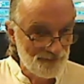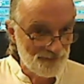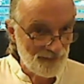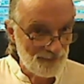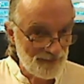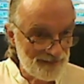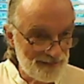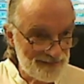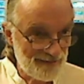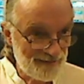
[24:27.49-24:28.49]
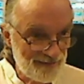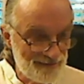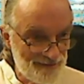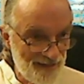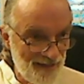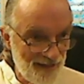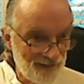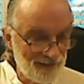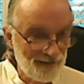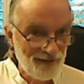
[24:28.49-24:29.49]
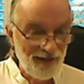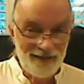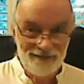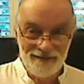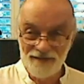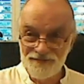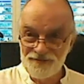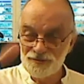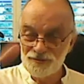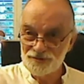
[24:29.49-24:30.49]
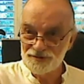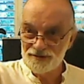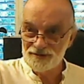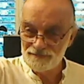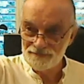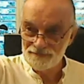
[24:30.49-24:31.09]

But it's like saying, I love you to the